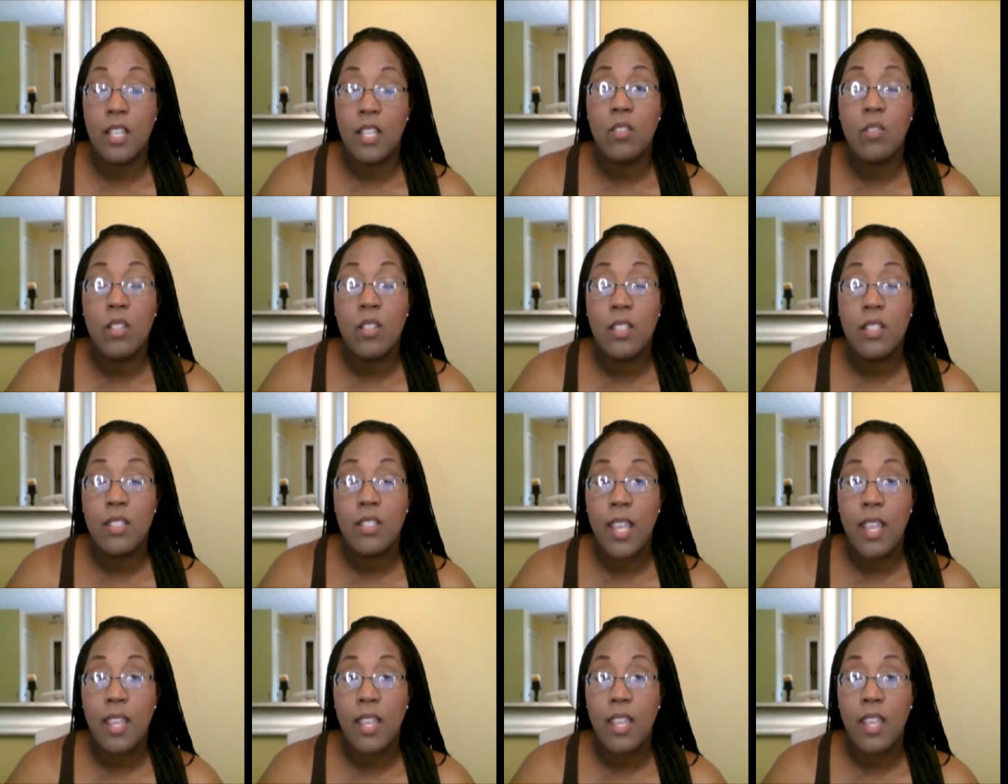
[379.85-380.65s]
and you can
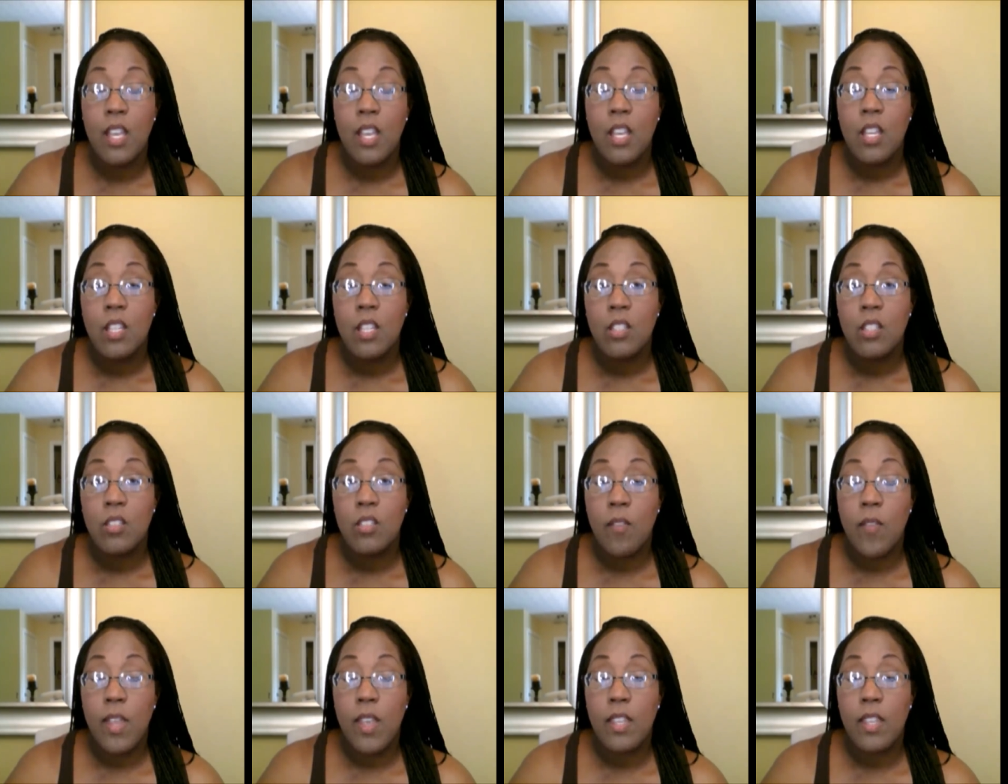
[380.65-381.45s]
take
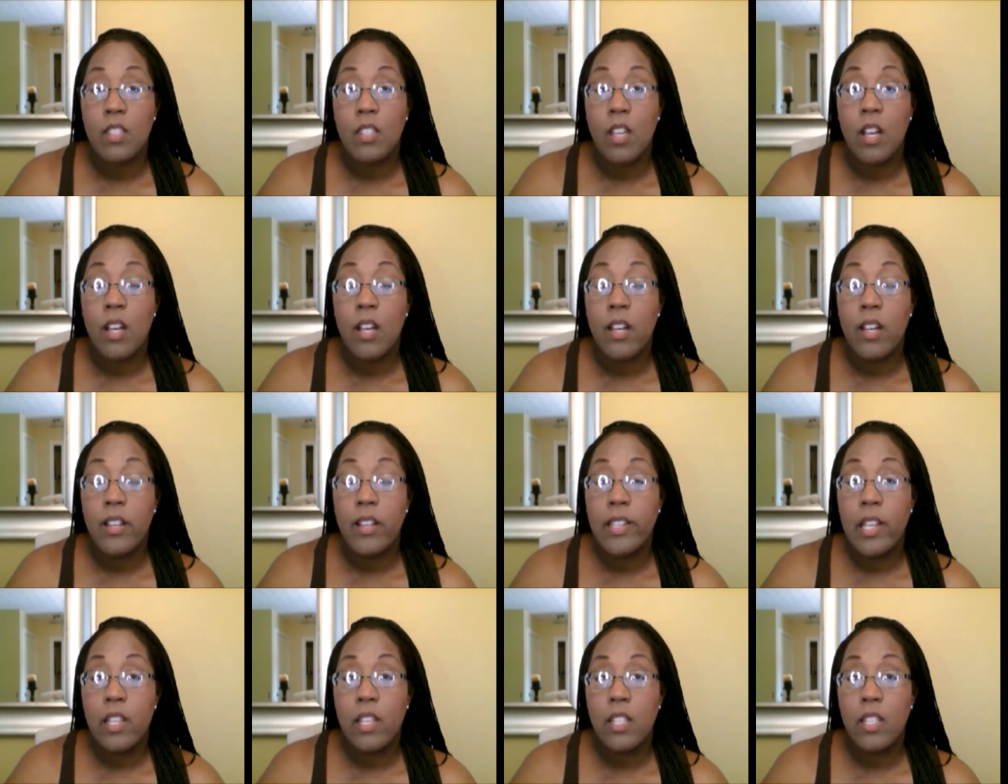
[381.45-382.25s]
surveys
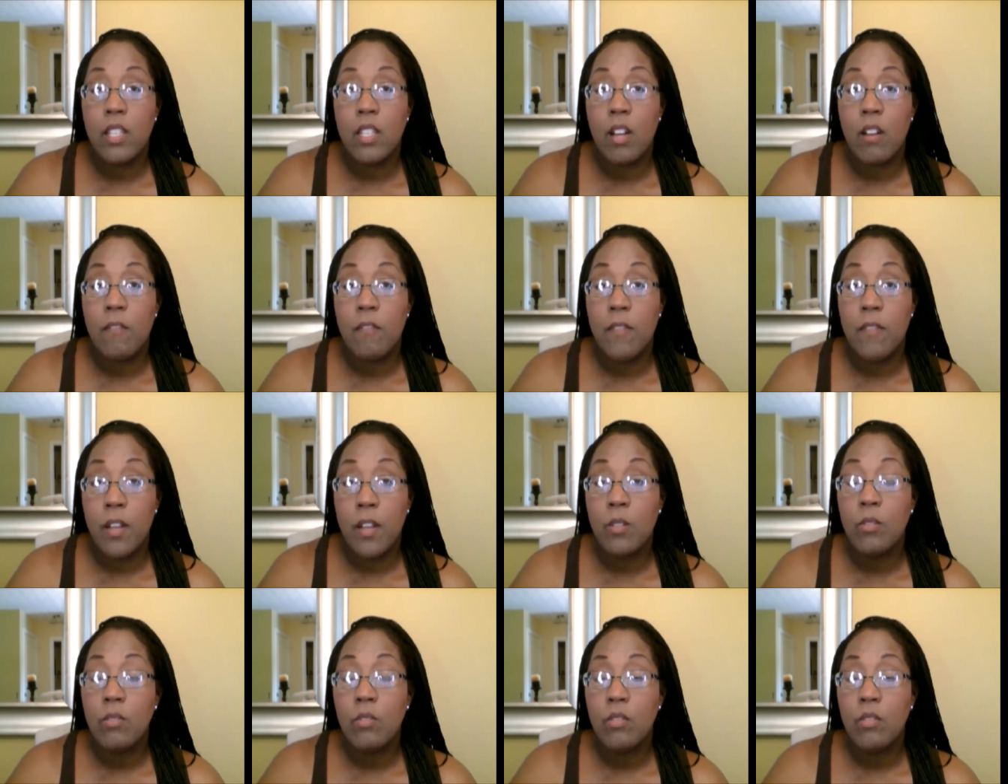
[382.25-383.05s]
on your
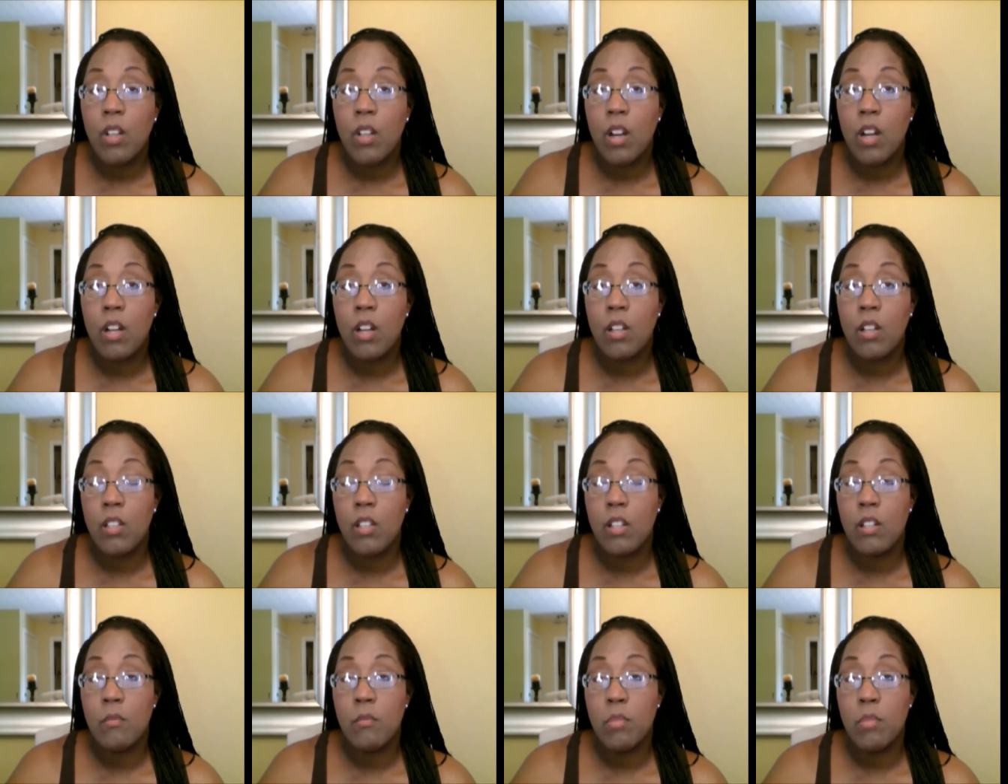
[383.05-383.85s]
phone or on
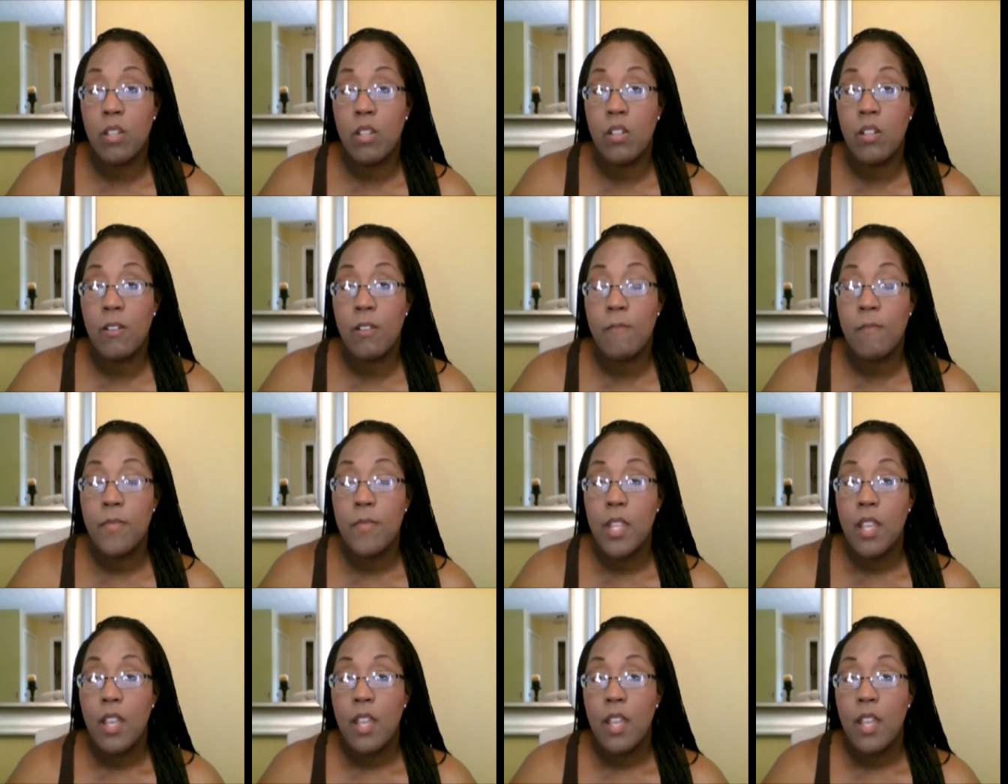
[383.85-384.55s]
your computer.